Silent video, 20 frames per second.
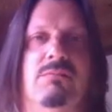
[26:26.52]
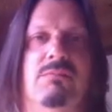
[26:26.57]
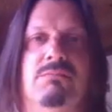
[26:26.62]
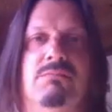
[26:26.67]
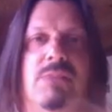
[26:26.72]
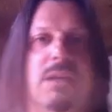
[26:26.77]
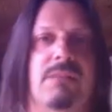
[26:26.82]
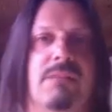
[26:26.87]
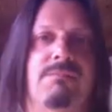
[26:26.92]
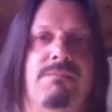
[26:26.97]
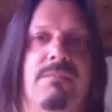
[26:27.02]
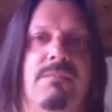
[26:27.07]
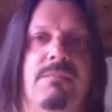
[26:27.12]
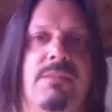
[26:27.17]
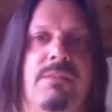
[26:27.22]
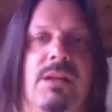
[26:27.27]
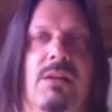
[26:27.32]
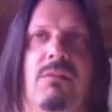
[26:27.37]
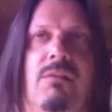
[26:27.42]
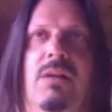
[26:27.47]
You know, like,
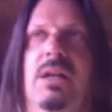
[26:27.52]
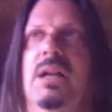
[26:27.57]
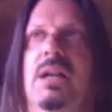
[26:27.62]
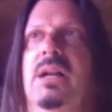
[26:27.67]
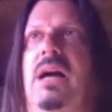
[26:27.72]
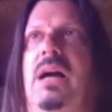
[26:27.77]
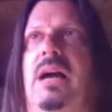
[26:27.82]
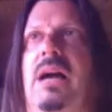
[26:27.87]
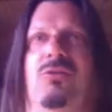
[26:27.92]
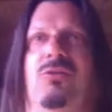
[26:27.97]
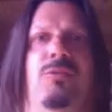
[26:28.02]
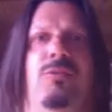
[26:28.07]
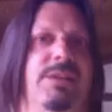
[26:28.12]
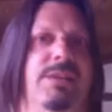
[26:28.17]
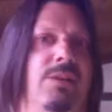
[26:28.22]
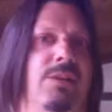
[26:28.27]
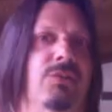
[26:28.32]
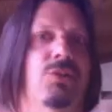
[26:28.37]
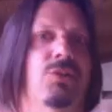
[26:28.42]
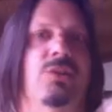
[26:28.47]
you know, I don't know
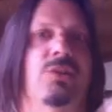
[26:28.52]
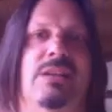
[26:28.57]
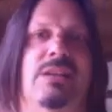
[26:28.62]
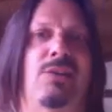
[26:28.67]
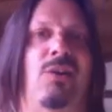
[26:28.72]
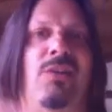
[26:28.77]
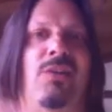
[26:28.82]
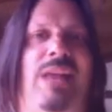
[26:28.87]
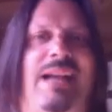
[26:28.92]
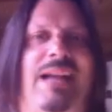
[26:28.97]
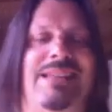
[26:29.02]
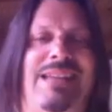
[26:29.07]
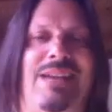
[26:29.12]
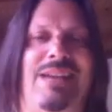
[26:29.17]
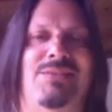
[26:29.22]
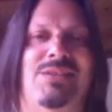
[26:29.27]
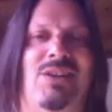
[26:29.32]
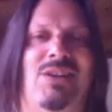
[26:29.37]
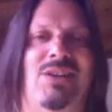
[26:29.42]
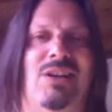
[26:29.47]
about the look and all that
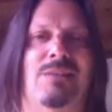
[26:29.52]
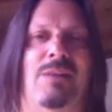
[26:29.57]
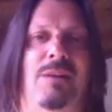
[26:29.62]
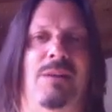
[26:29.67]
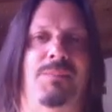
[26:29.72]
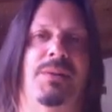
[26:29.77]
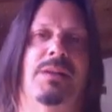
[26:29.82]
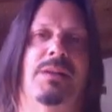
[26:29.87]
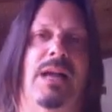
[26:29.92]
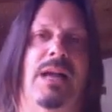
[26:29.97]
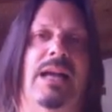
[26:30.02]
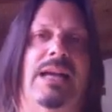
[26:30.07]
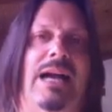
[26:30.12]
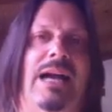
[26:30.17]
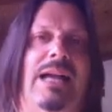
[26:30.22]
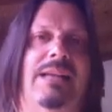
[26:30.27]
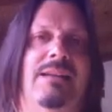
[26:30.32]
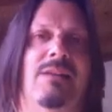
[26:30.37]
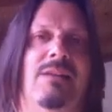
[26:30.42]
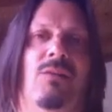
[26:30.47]
Dave's talking about, but I
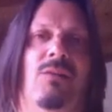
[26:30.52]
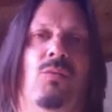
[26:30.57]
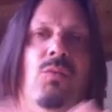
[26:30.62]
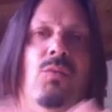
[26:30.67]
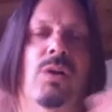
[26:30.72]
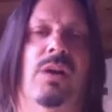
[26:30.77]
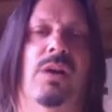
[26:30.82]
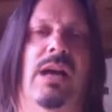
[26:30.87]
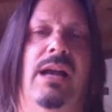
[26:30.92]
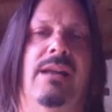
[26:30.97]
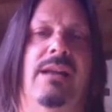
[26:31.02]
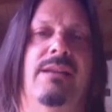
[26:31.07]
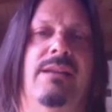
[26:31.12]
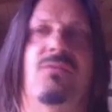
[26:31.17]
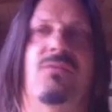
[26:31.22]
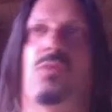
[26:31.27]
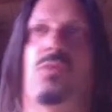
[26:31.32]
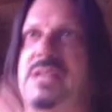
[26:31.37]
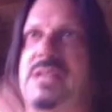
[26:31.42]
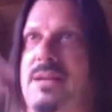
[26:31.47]
got, you know, and
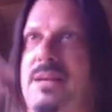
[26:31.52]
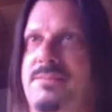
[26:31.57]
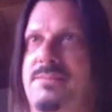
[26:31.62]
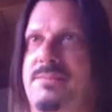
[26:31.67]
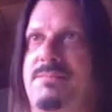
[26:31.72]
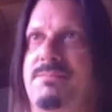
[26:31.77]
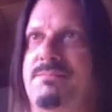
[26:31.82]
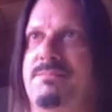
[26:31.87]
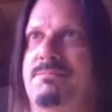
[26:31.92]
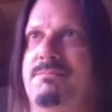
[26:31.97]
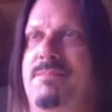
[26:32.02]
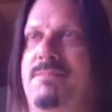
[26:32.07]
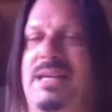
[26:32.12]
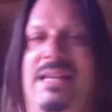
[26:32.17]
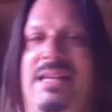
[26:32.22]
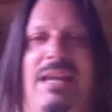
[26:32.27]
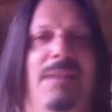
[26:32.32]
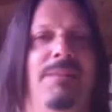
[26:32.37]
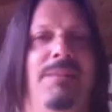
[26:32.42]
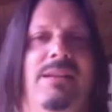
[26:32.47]
of course I
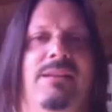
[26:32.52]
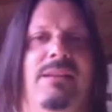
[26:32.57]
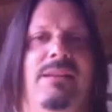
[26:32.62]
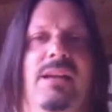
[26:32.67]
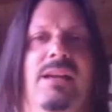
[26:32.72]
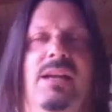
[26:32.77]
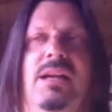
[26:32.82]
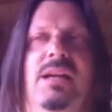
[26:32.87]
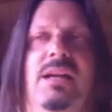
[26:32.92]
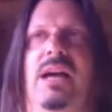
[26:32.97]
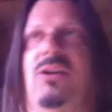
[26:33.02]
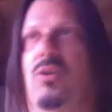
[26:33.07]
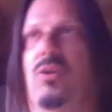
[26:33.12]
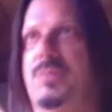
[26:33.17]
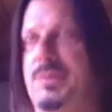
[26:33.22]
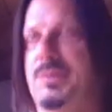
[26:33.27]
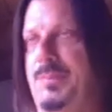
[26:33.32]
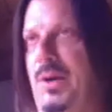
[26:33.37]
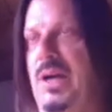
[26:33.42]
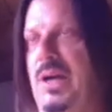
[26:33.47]
meet him, and I go
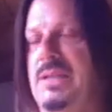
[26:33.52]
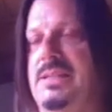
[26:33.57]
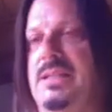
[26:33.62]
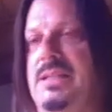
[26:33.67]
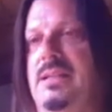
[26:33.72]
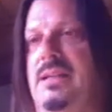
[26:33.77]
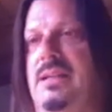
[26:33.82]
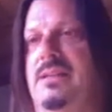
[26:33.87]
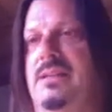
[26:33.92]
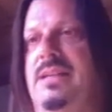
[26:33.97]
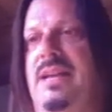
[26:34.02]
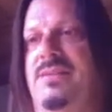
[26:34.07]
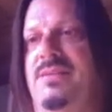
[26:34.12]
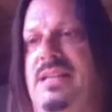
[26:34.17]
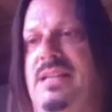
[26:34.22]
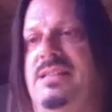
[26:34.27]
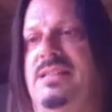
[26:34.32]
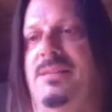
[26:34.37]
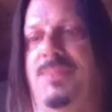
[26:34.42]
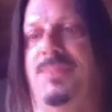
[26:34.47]
up to Boston. Dave
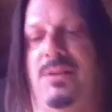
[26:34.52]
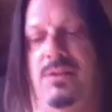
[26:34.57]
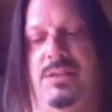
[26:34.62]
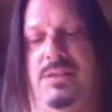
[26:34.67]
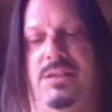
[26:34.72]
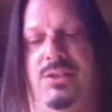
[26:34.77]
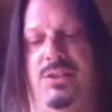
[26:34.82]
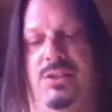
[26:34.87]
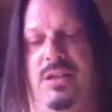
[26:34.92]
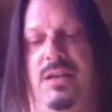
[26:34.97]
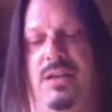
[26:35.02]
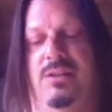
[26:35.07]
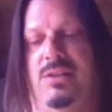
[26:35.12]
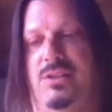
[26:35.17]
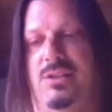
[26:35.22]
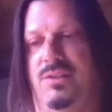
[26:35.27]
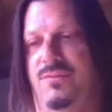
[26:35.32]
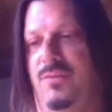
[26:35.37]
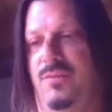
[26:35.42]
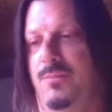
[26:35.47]
sets up an audition. I
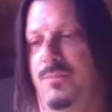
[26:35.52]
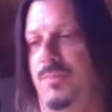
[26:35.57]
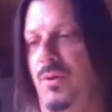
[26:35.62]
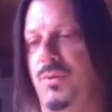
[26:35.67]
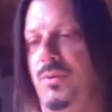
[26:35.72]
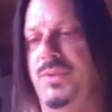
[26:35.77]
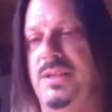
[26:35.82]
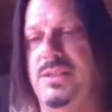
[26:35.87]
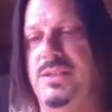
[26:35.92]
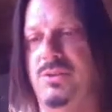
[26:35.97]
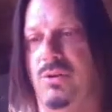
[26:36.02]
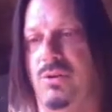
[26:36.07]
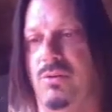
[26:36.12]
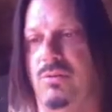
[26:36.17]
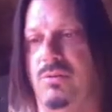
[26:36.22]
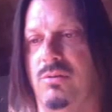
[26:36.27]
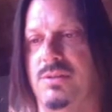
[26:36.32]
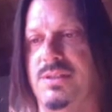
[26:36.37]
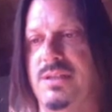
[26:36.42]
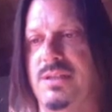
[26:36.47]
audition for both these
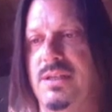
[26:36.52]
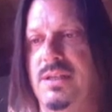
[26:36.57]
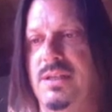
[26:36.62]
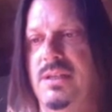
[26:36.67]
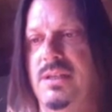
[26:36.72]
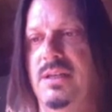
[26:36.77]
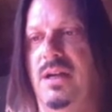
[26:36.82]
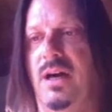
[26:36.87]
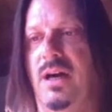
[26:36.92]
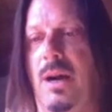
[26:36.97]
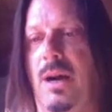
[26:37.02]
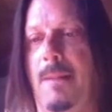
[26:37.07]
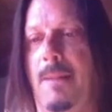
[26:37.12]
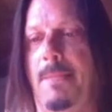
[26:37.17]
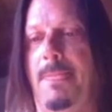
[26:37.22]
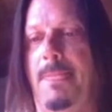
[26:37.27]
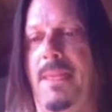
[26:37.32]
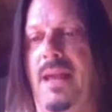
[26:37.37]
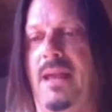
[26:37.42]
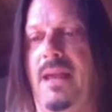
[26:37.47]
girls.
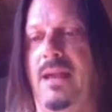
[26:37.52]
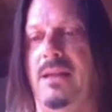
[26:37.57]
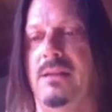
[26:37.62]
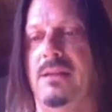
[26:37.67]
And